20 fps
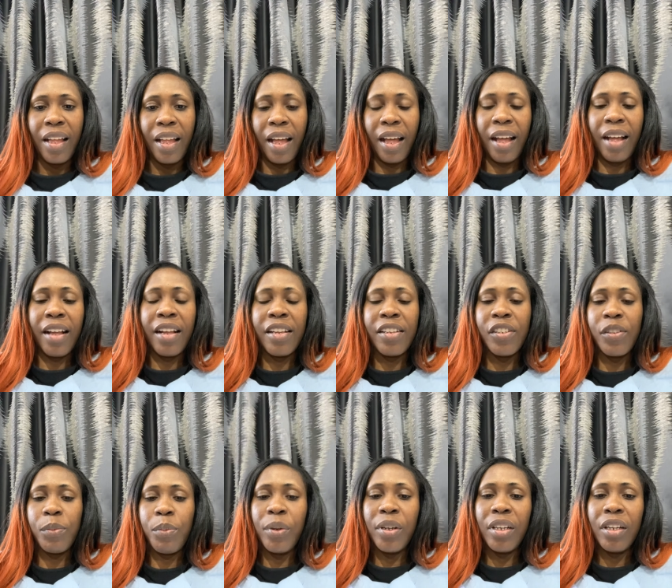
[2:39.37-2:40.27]

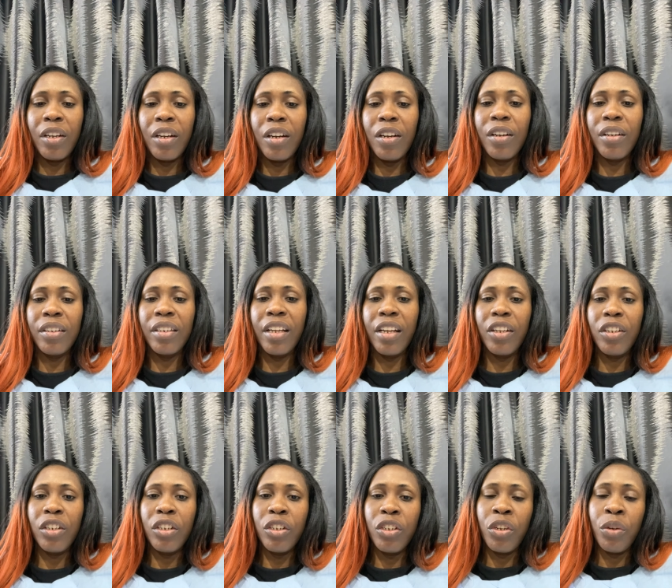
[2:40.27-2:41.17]
As we honor
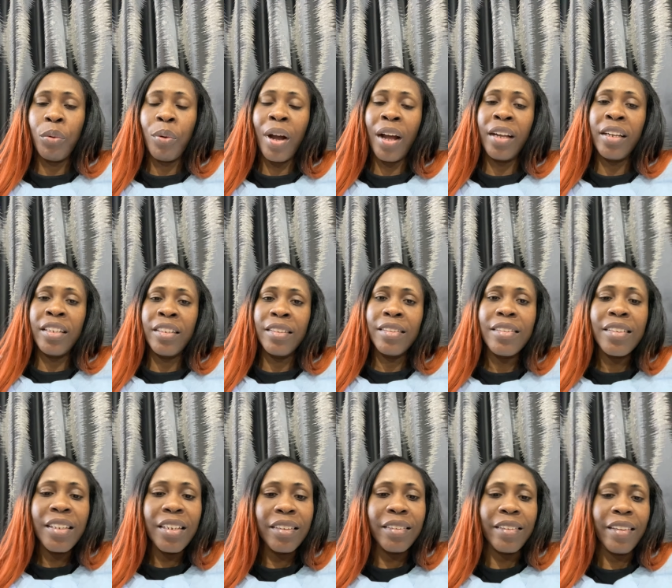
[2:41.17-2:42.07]
you, you are
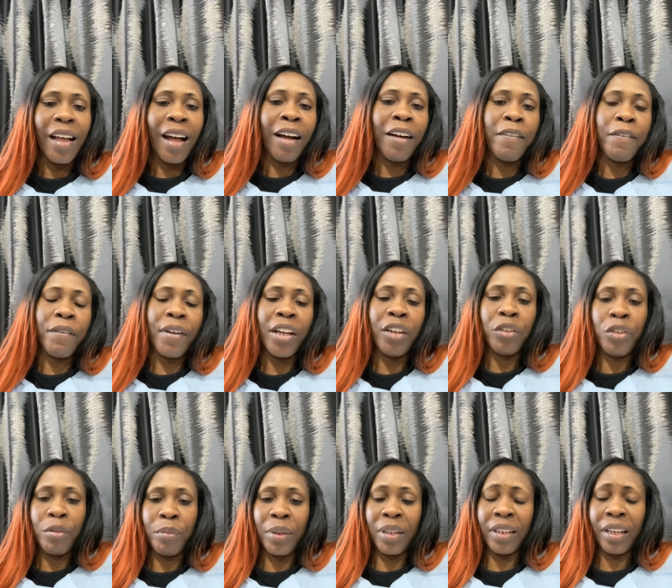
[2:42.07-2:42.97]
indeed the Alpha and
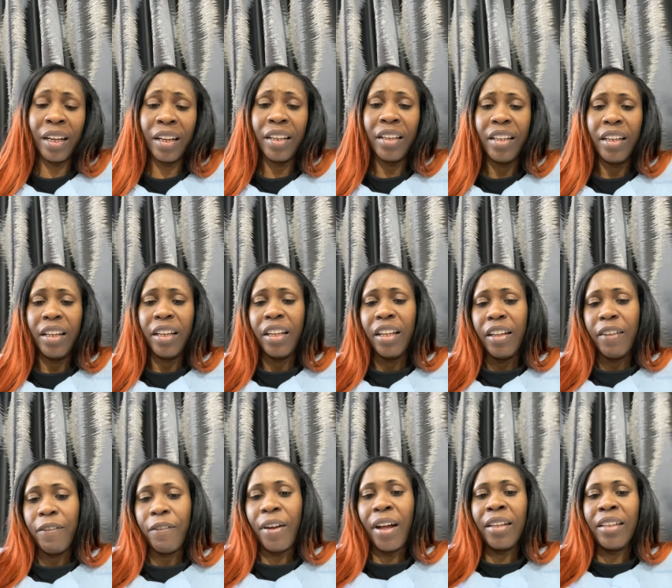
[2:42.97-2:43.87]
Omega.
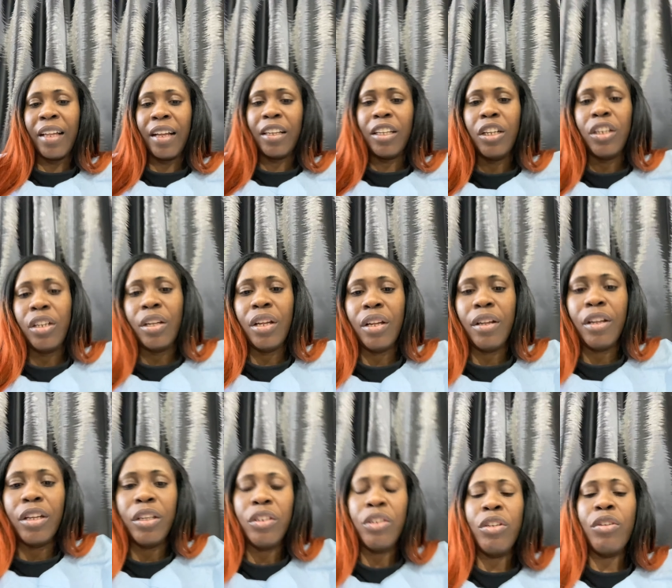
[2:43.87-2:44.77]
Father,
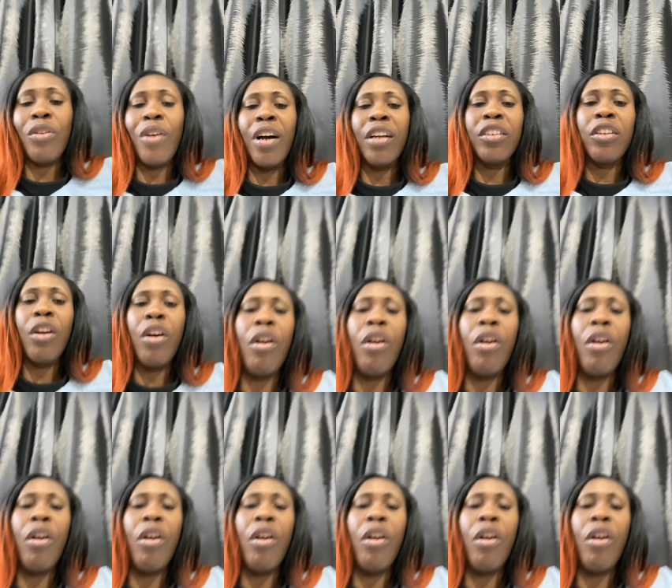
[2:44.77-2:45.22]
you are the